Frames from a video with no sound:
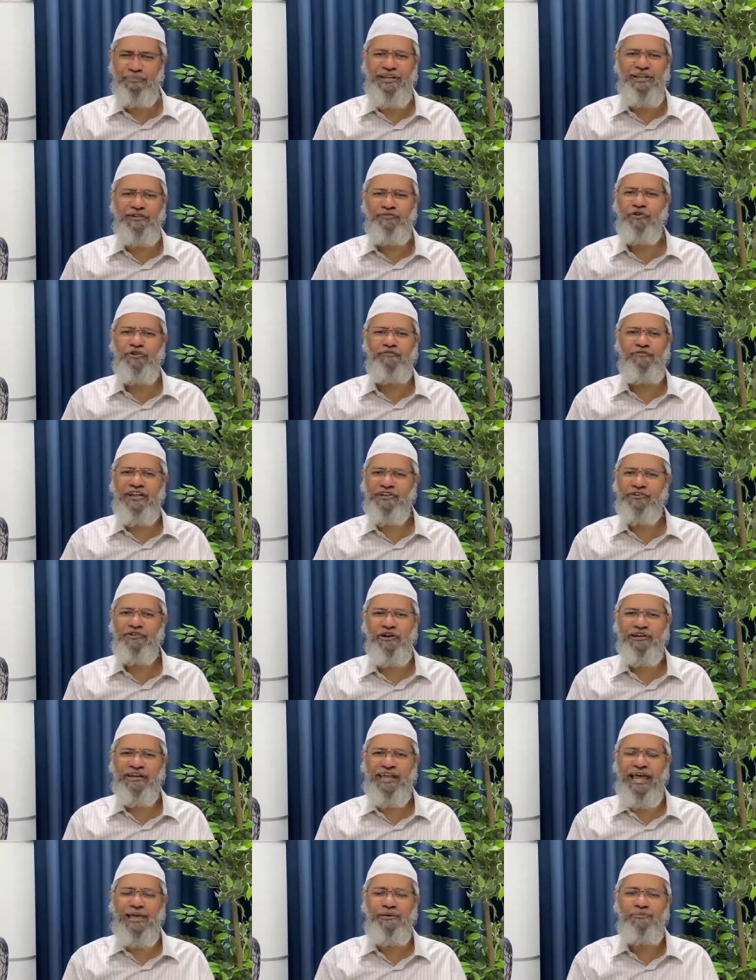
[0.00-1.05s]
Please don't waste
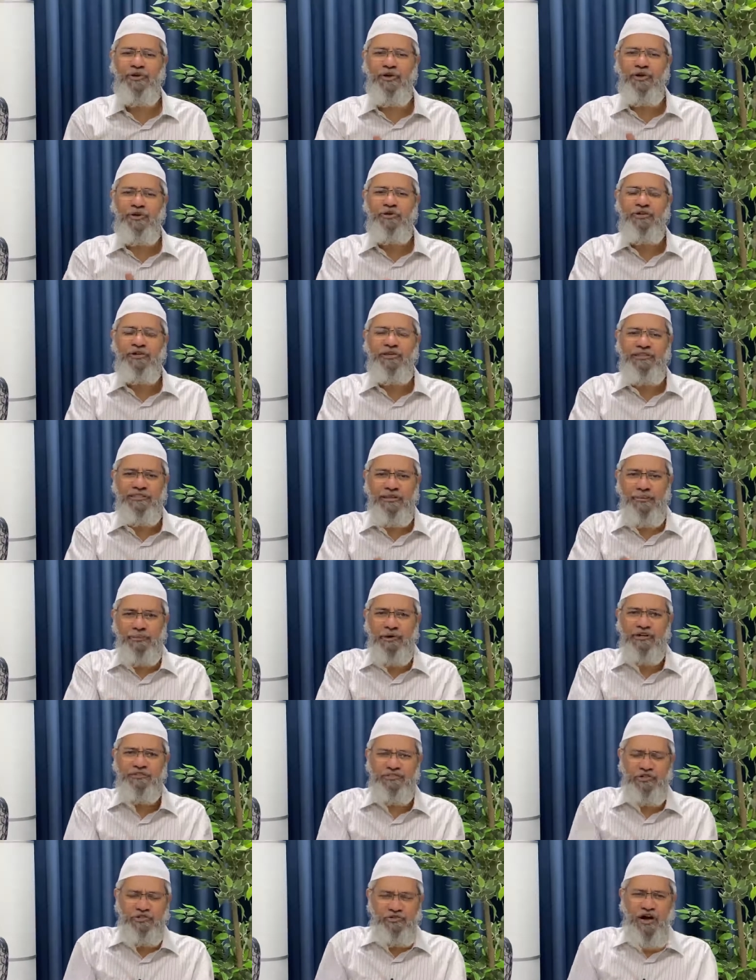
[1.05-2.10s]
your time the
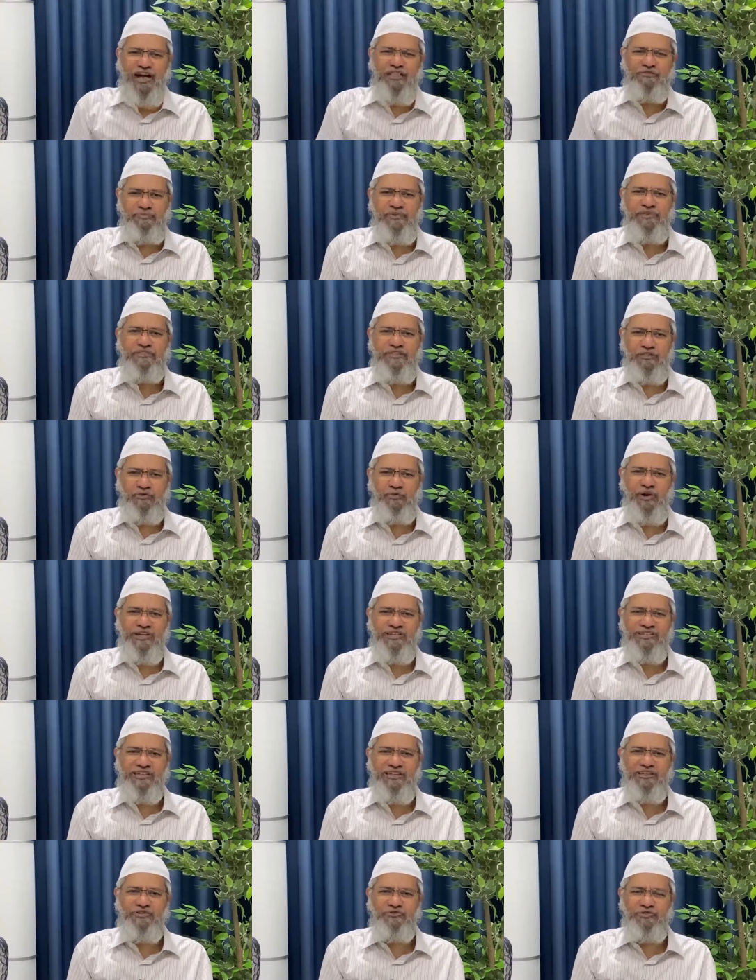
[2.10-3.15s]
person who asked me this
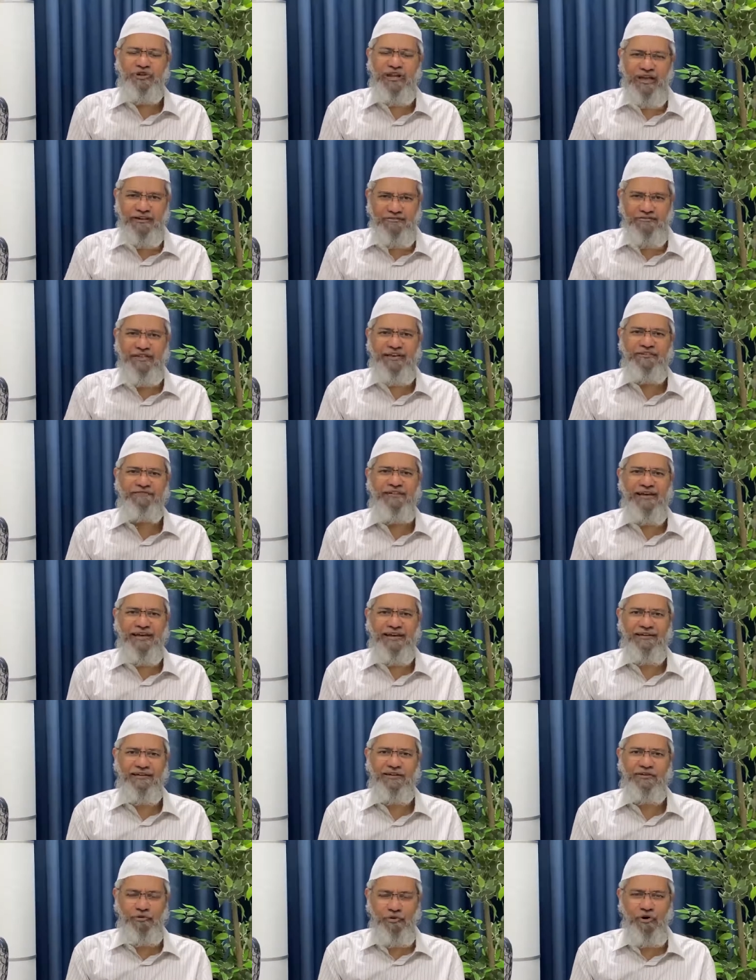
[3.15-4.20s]
question should have, in
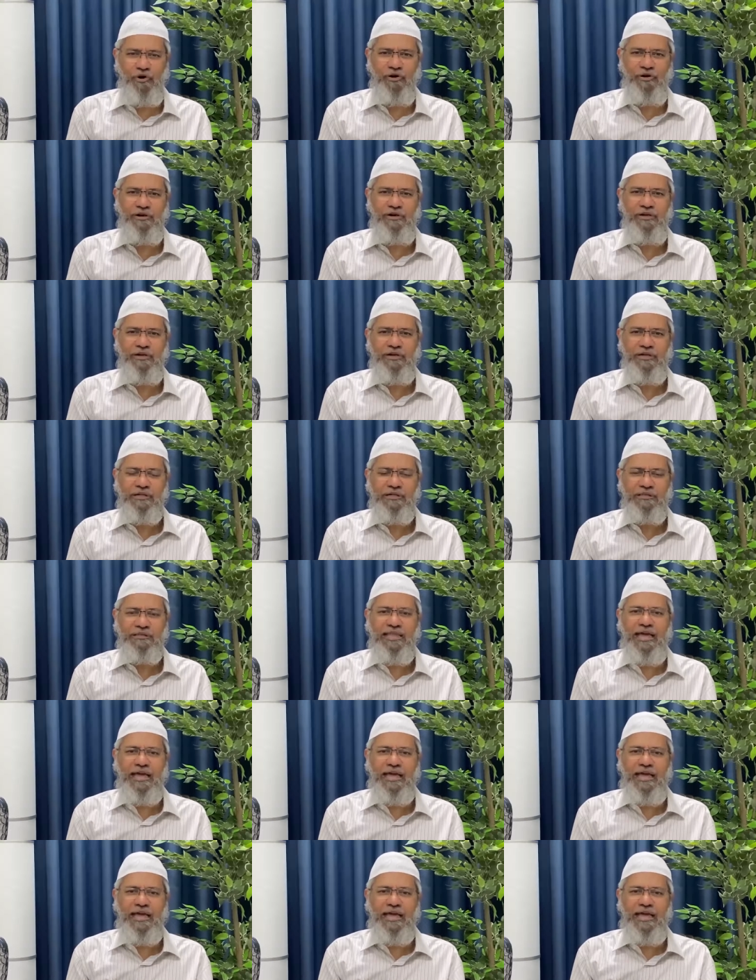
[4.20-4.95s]
fact, known